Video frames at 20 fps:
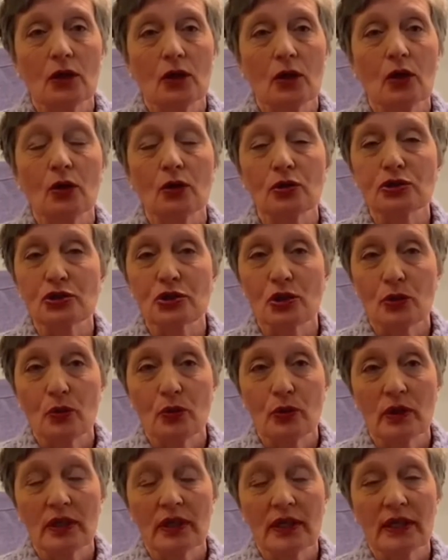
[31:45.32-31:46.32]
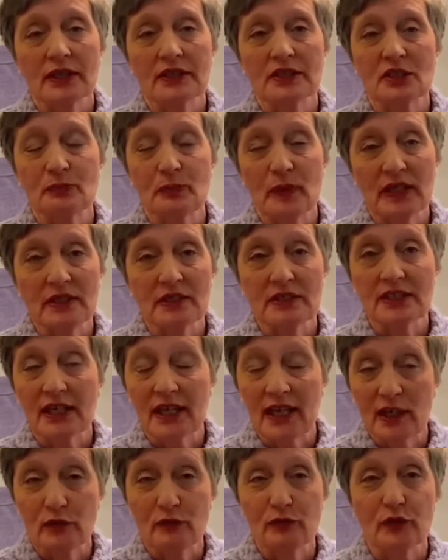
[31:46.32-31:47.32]
Also, it's been
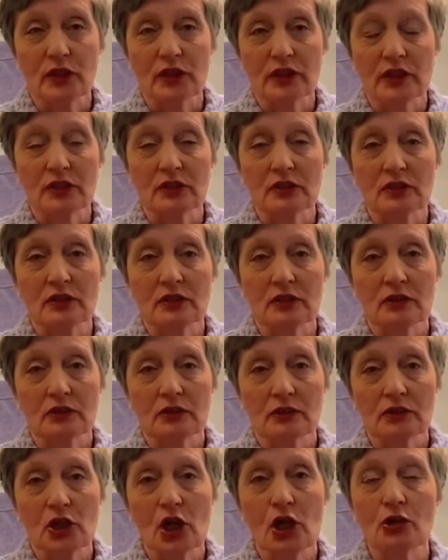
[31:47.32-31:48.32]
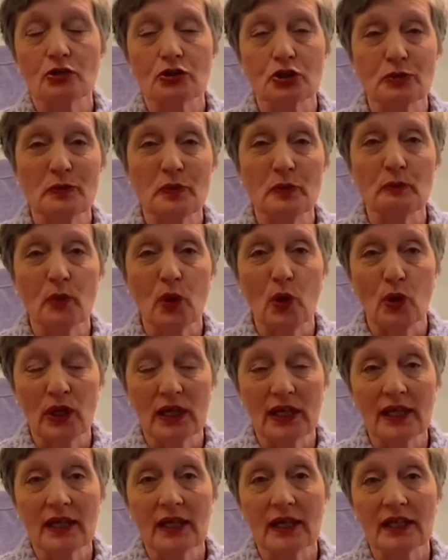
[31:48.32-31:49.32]
delightful that Congressman
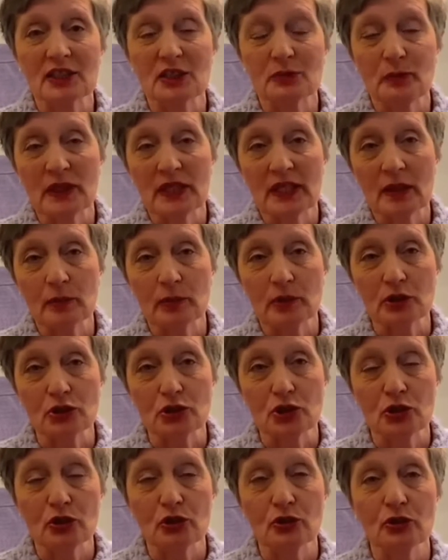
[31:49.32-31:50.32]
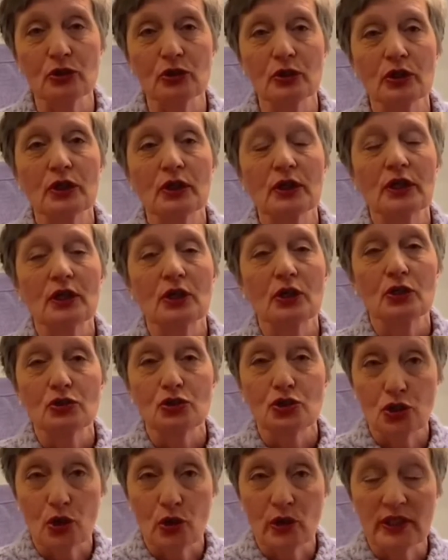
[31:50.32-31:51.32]
Boyle has been able to
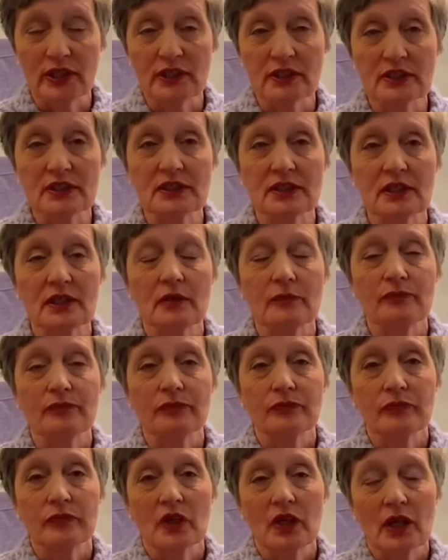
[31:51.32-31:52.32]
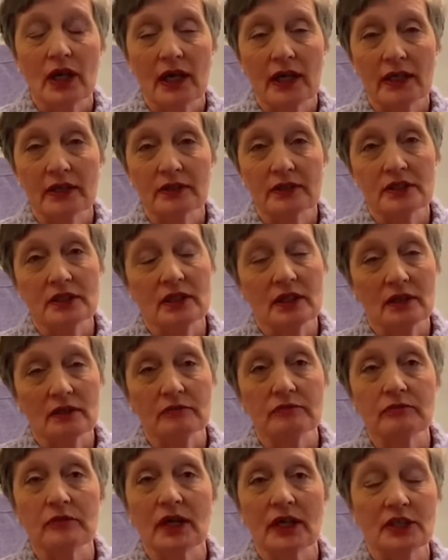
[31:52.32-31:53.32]
join us, and
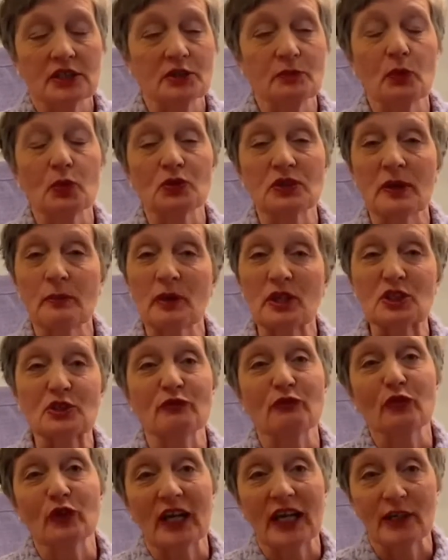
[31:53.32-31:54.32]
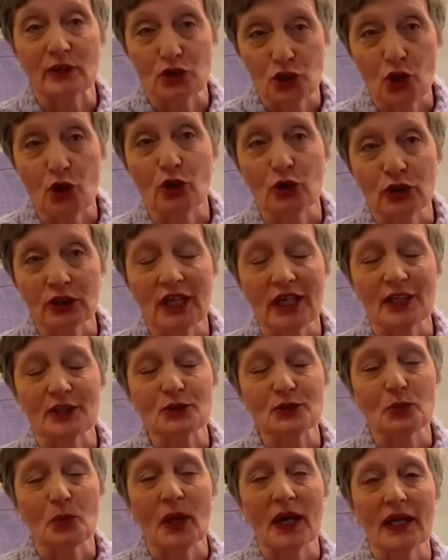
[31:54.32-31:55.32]
I suppose I mustn't forget John
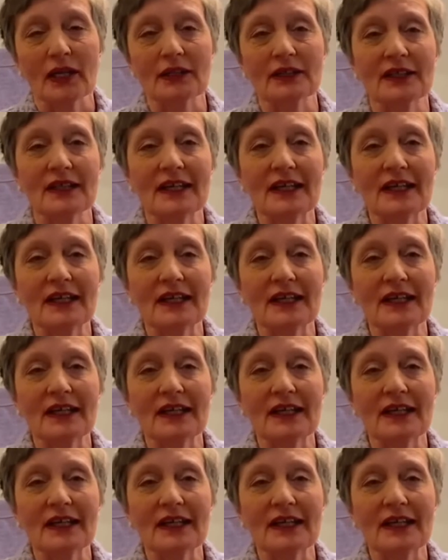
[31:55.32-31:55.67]
as well.